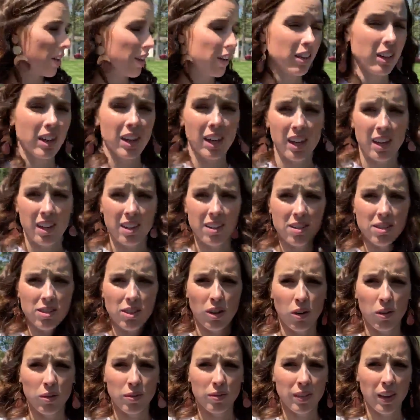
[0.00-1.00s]
keys,
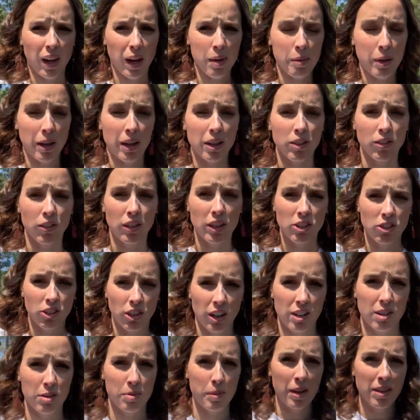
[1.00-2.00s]
so I better
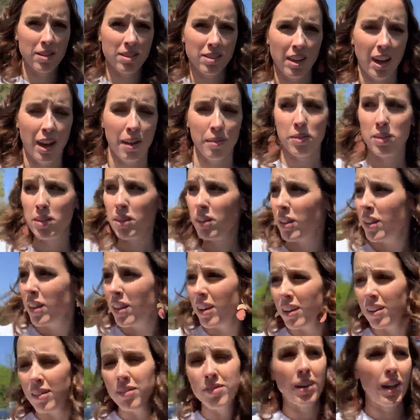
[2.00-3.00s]
retrace my steps.
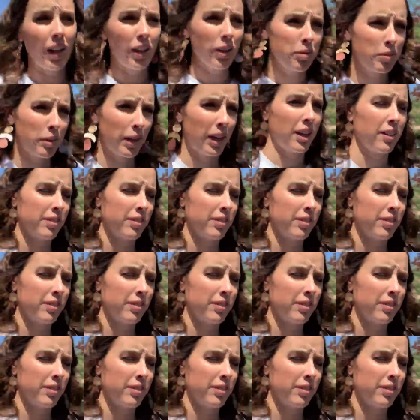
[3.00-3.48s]
Follow me.